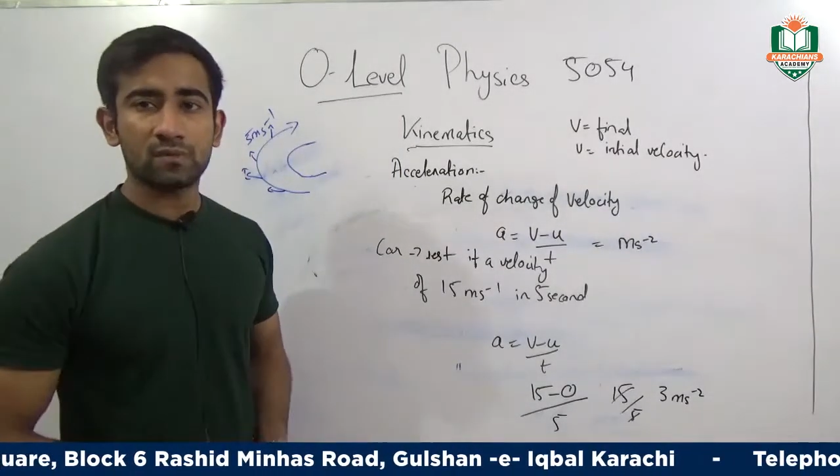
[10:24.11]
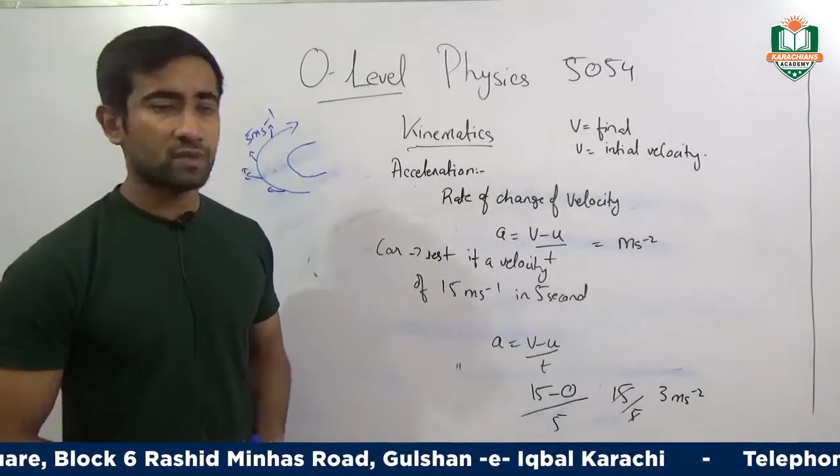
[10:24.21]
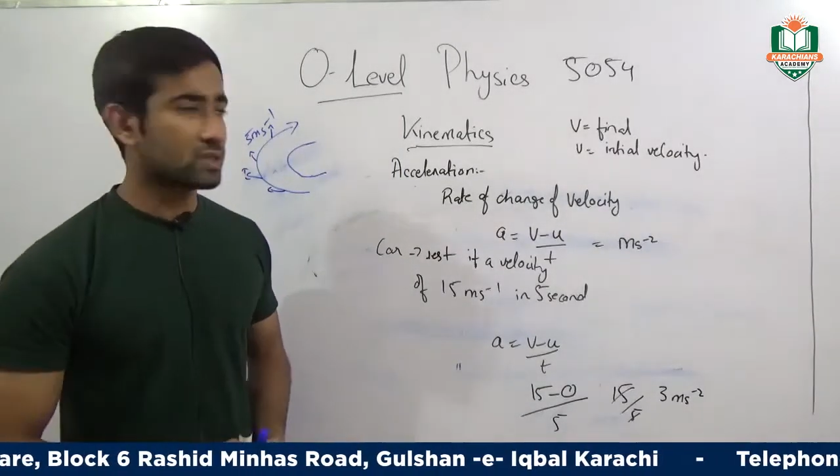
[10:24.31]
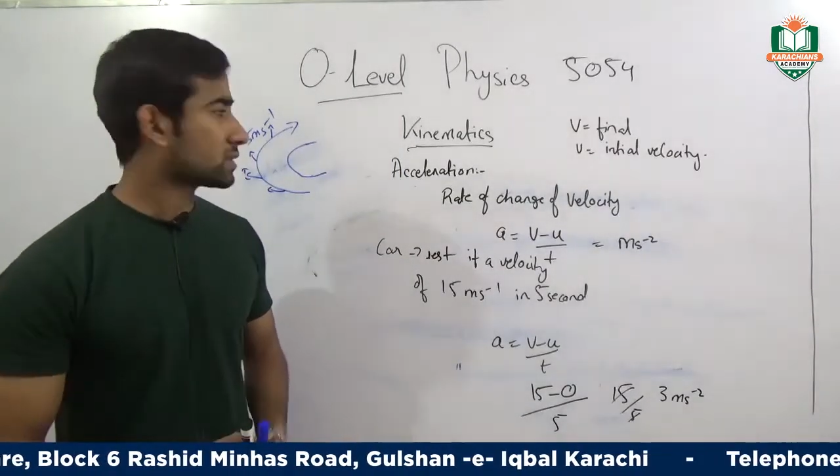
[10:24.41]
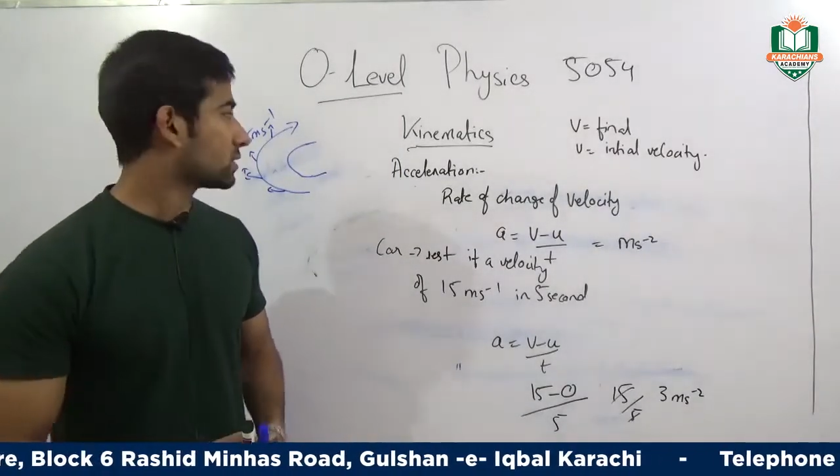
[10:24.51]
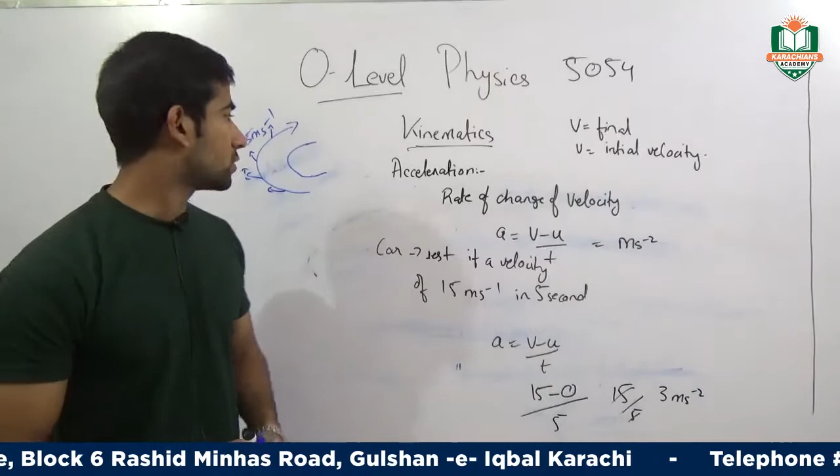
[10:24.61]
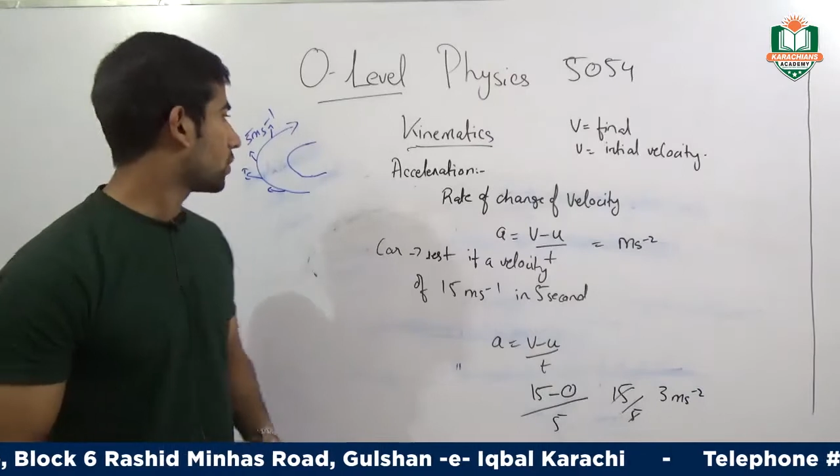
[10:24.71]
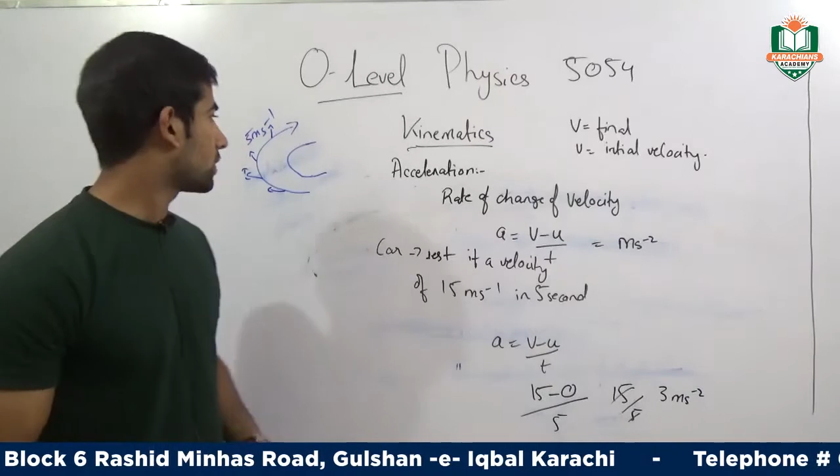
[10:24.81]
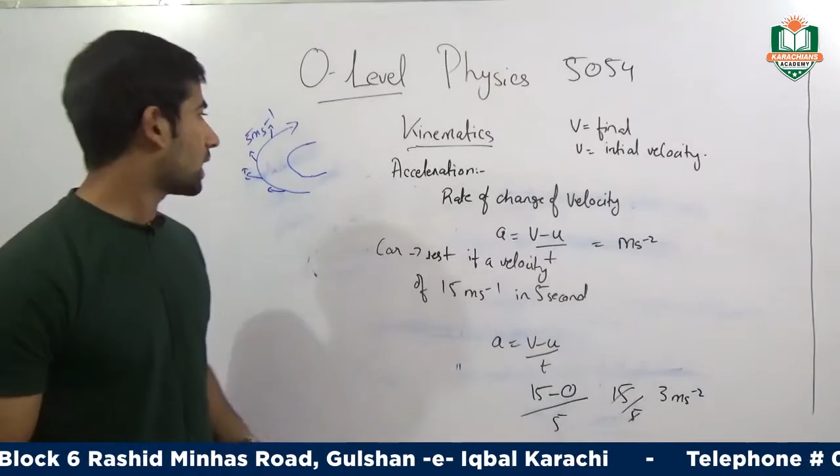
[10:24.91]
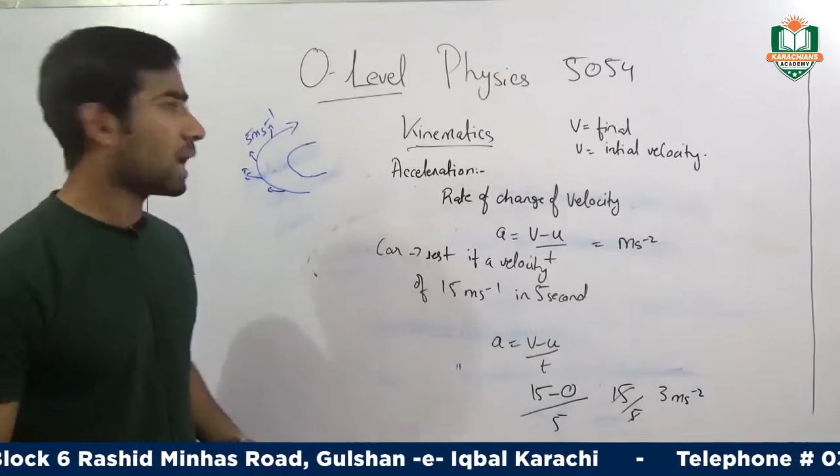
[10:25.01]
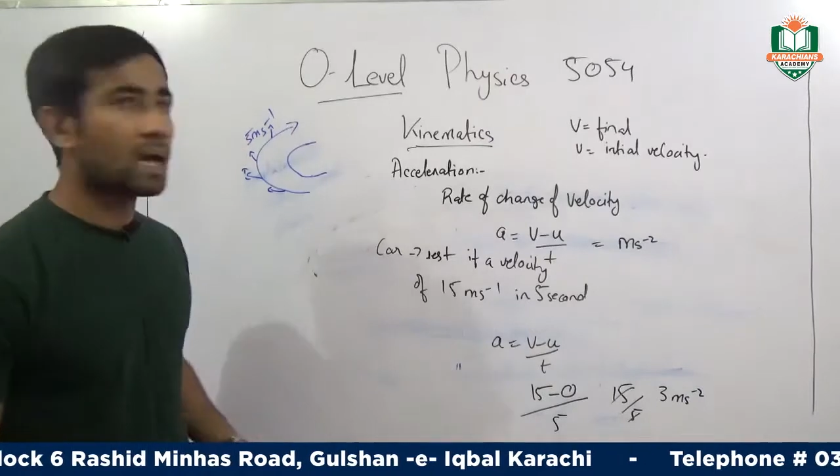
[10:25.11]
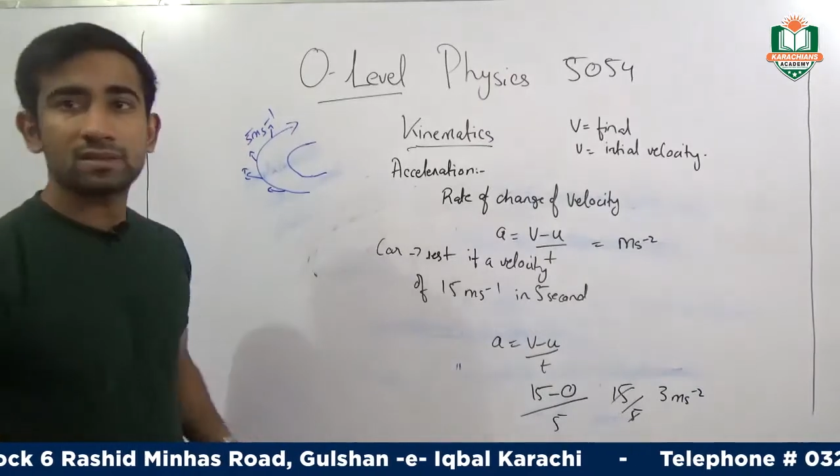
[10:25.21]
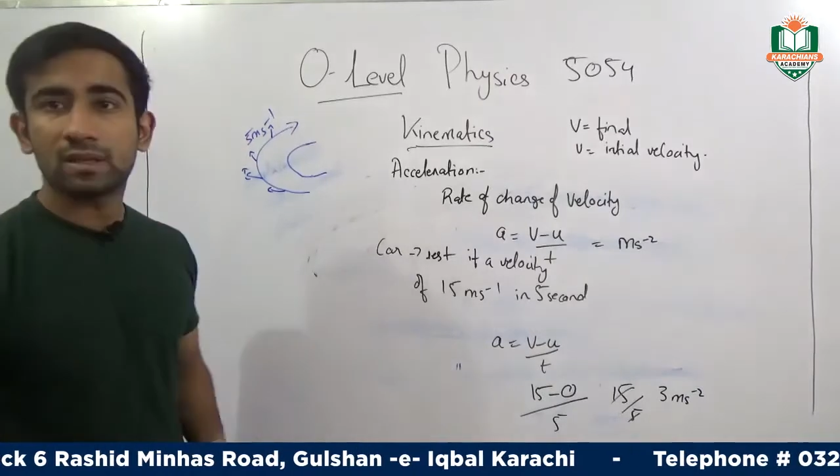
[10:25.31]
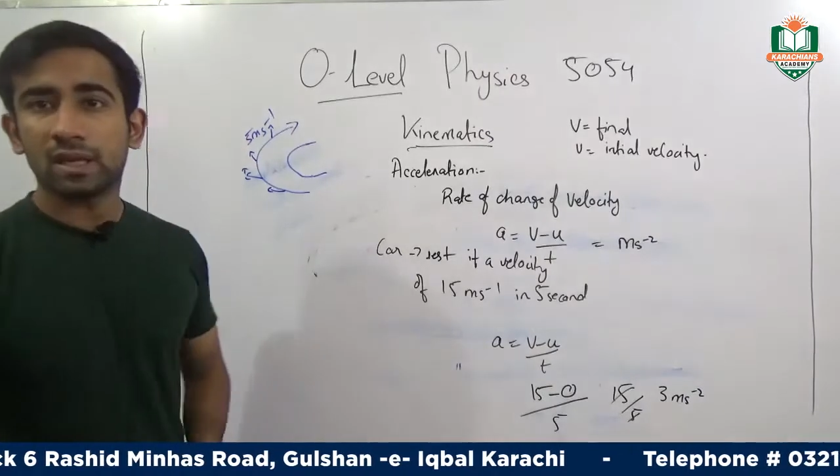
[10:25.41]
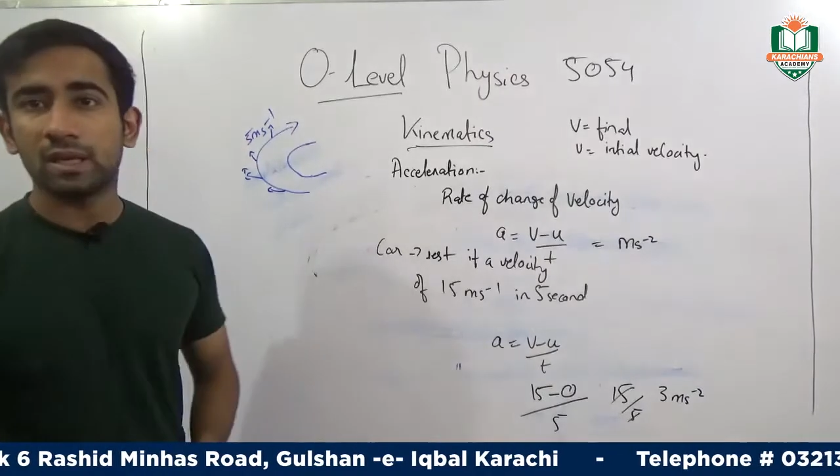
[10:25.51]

which is known as the